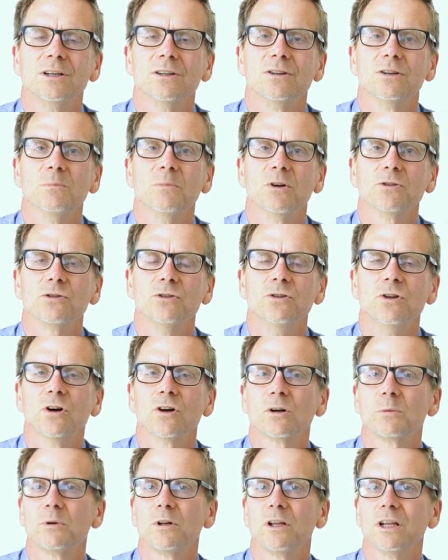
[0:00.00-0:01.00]
The most
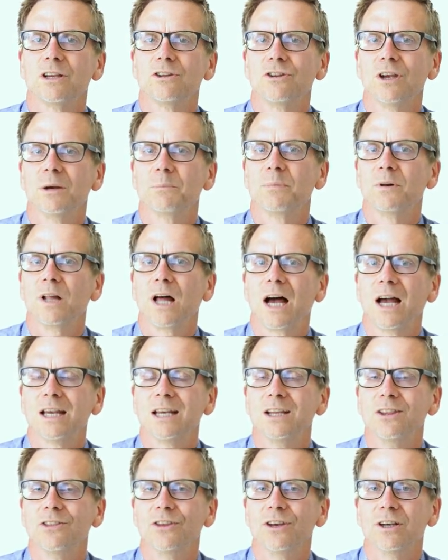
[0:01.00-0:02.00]
notable example I
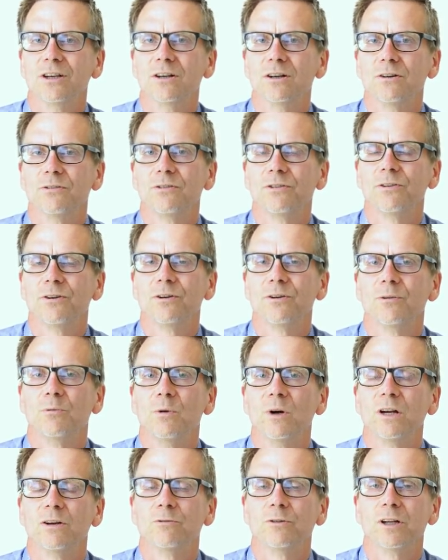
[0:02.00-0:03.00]
can think of
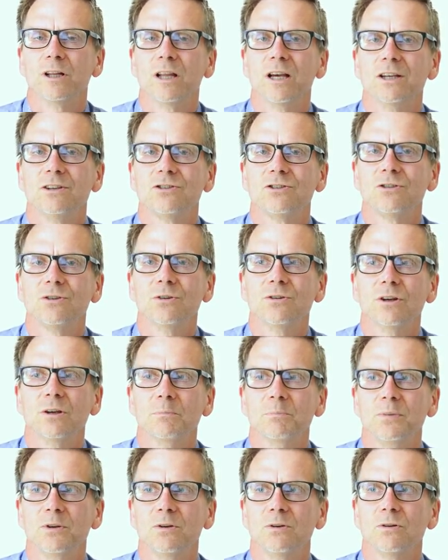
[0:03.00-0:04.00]
when it relates to the
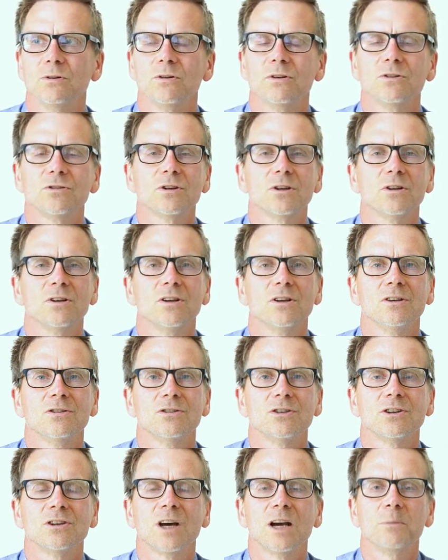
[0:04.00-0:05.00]
computer is
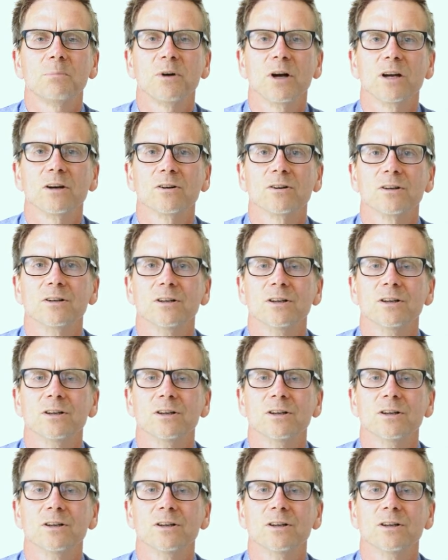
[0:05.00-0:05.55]
the typewriter.